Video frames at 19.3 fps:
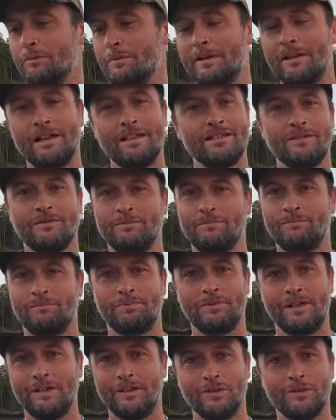but that's
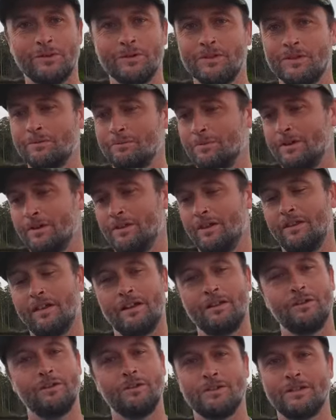bloody awesome. I knew
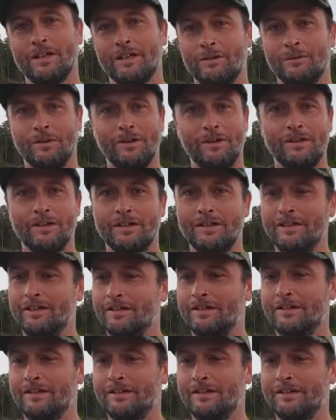that lure was going to work.